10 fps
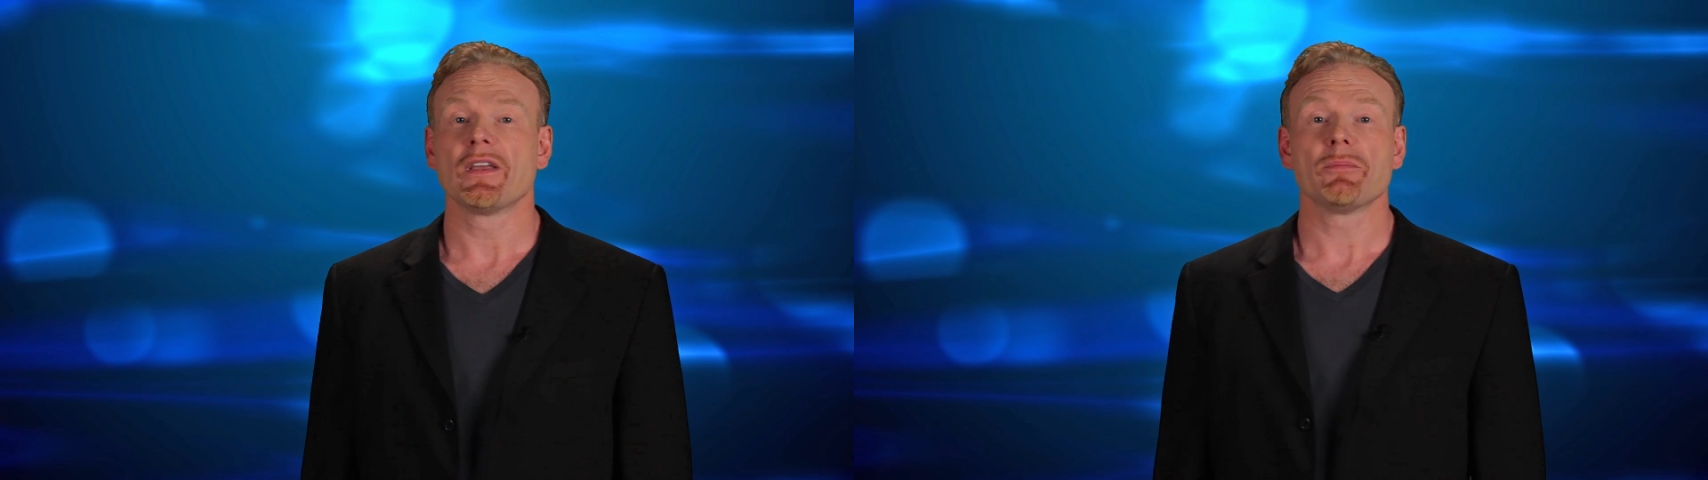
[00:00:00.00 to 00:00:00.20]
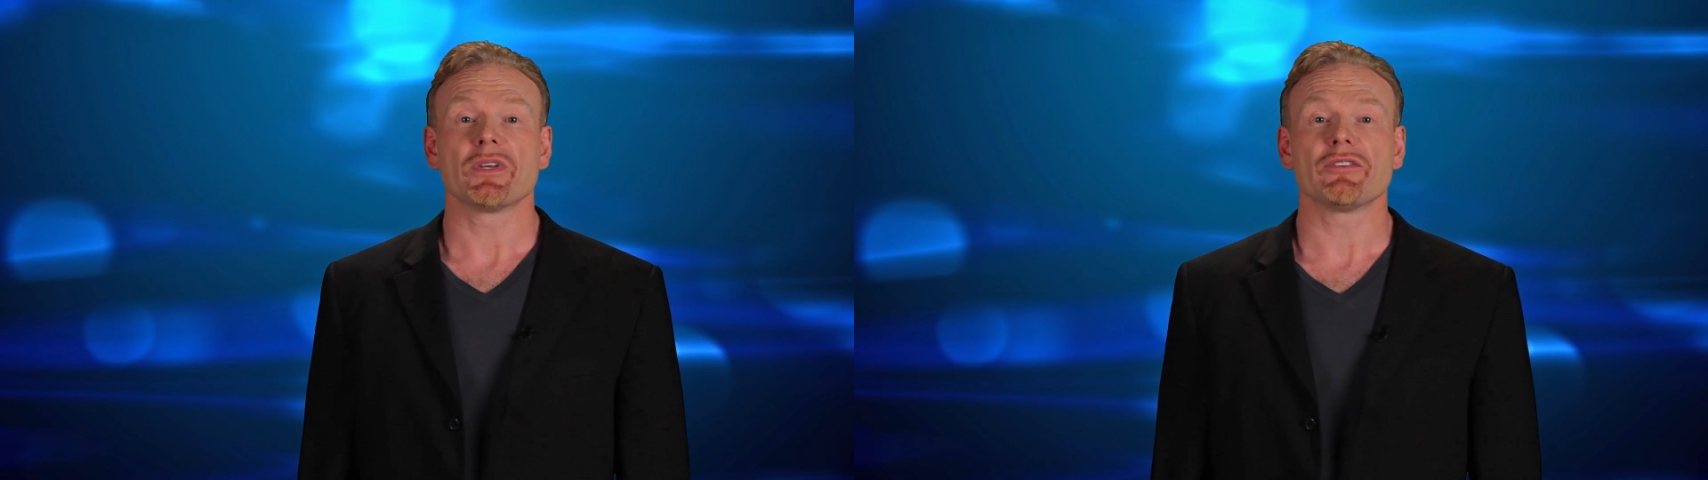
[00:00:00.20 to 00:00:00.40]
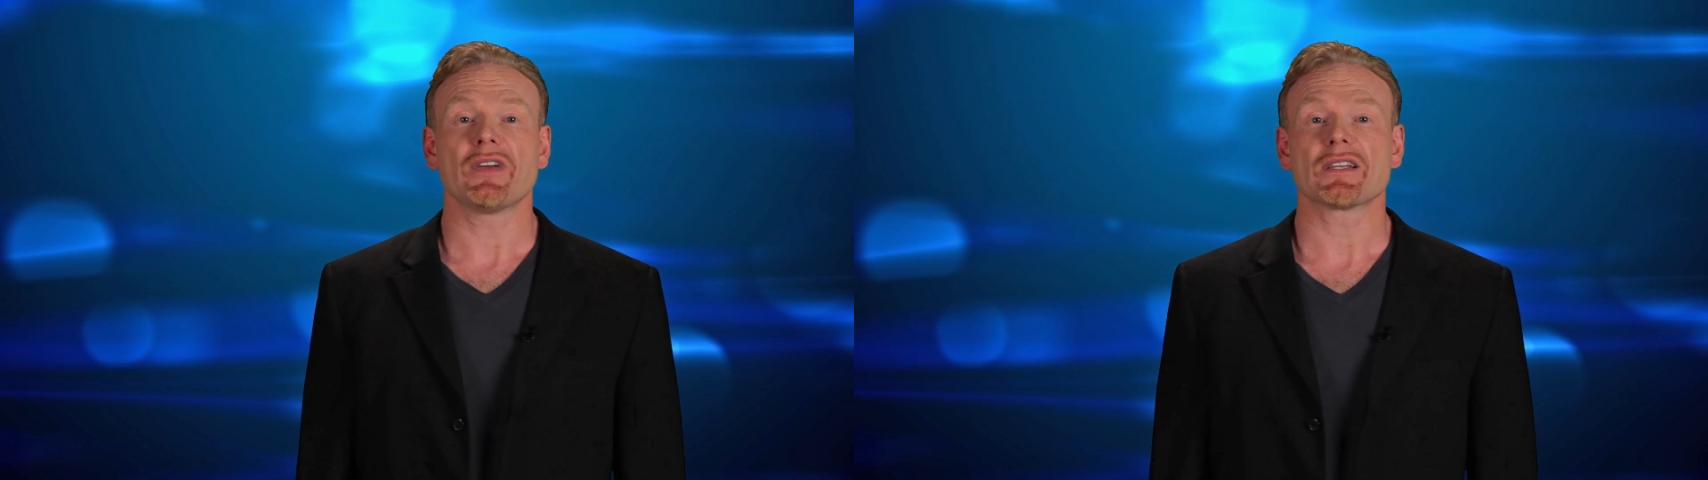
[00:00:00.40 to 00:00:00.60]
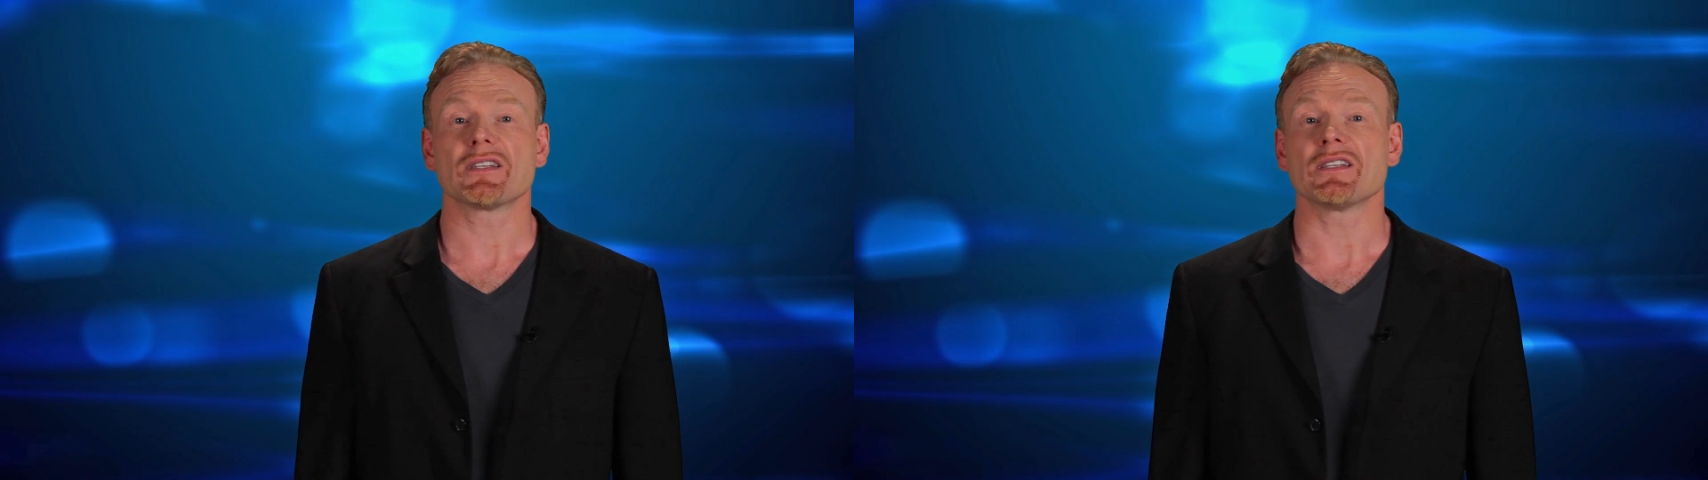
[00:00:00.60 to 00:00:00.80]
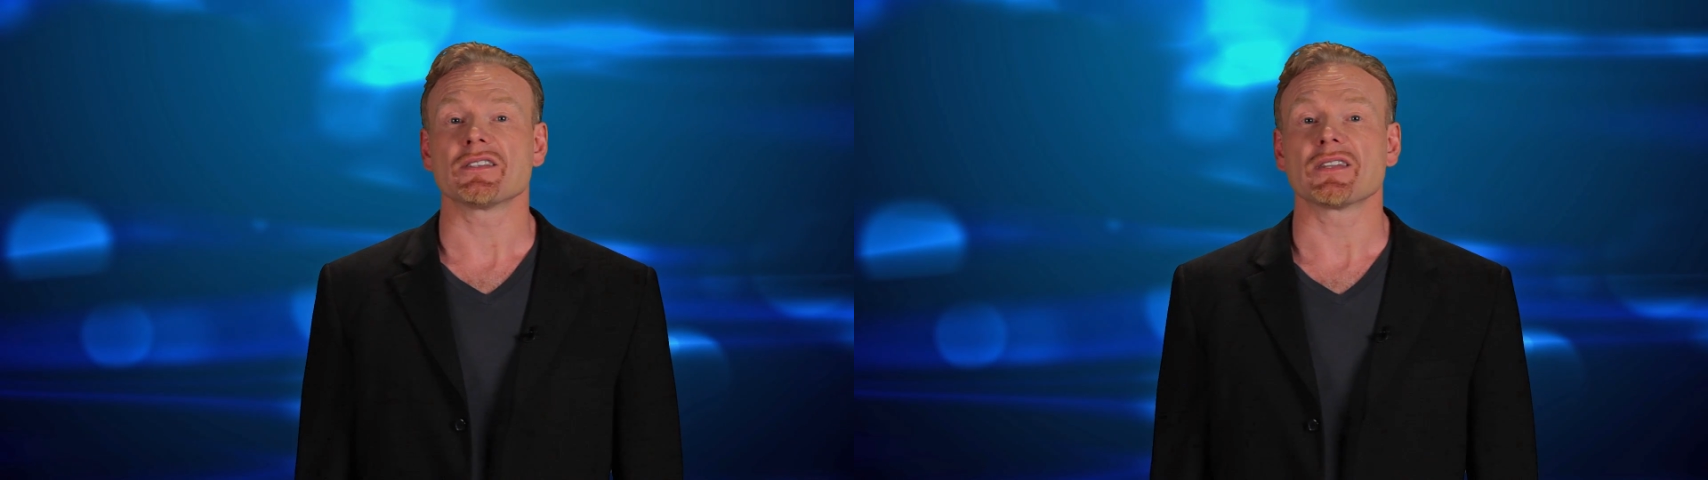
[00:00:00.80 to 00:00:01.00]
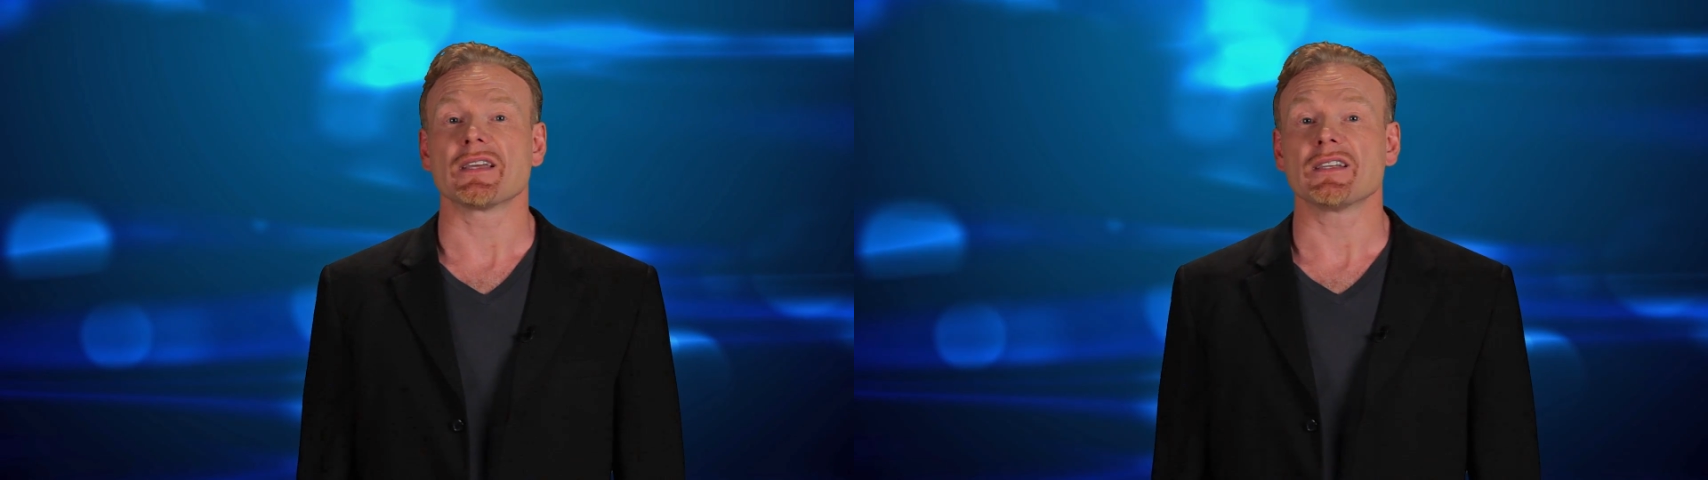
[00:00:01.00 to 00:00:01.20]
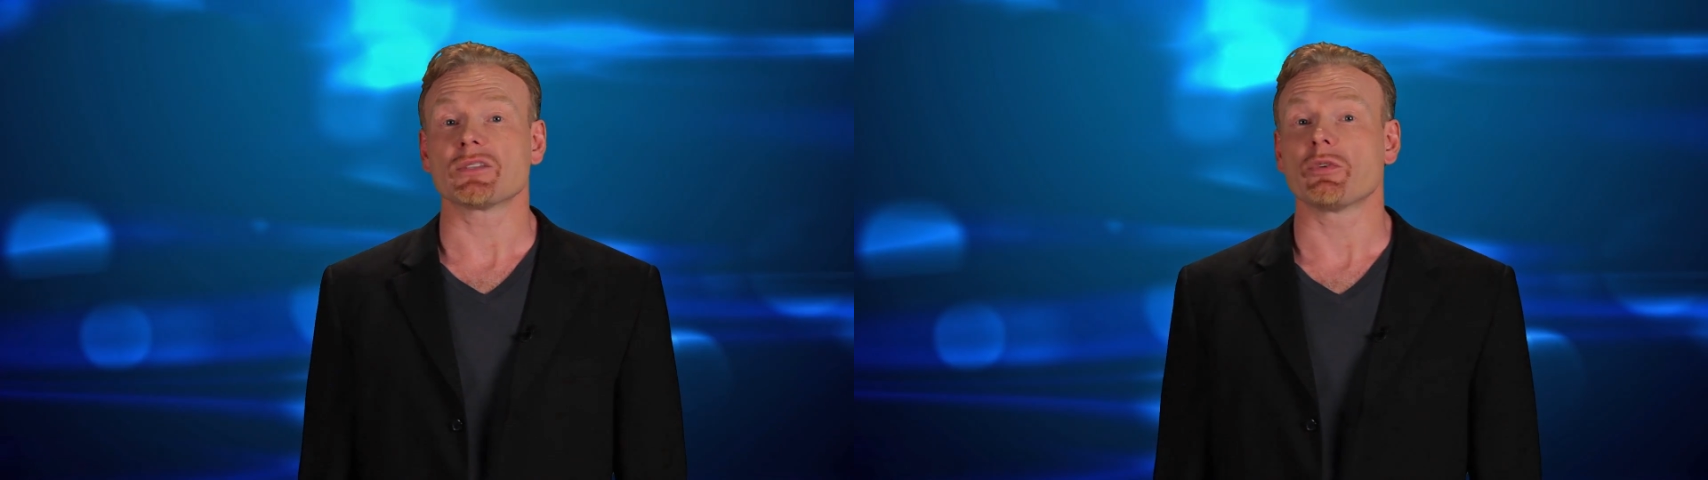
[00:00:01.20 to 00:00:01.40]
But the fact is that, yes,